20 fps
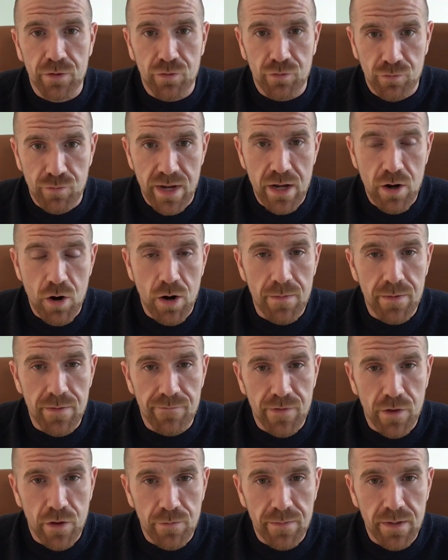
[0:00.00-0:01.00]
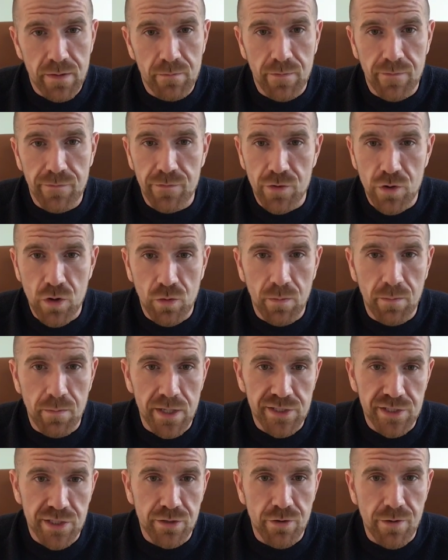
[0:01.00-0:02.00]
great arm development with no
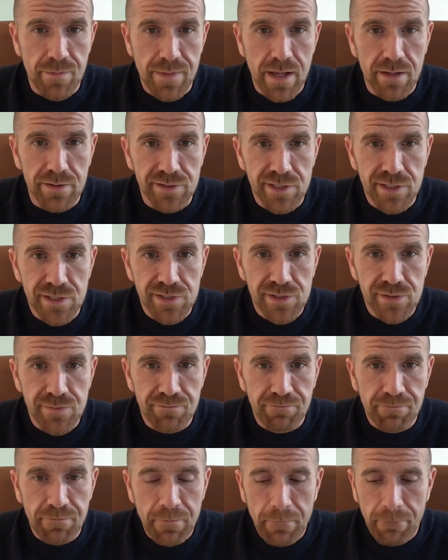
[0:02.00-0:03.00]
muscular imbalances.